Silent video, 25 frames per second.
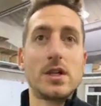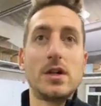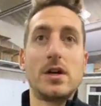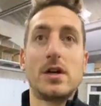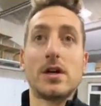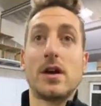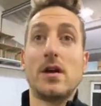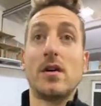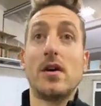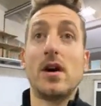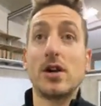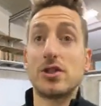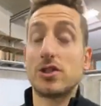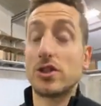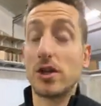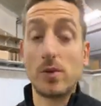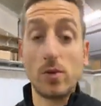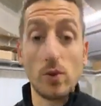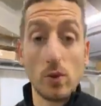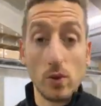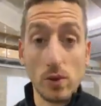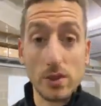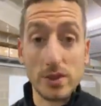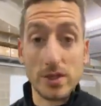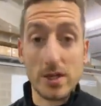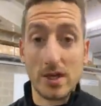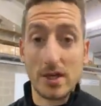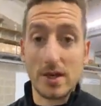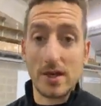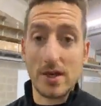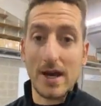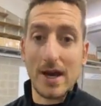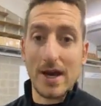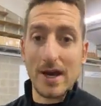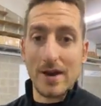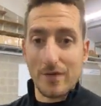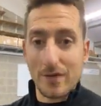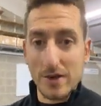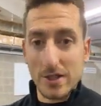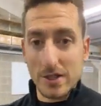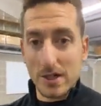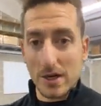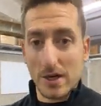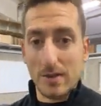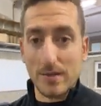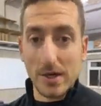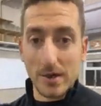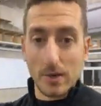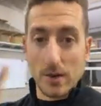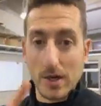And I go, I drink water every
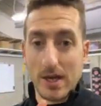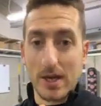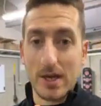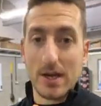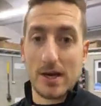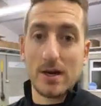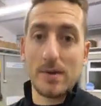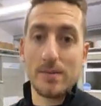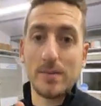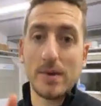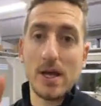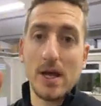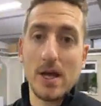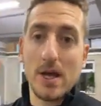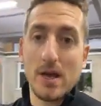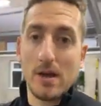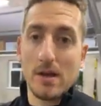time I wake up,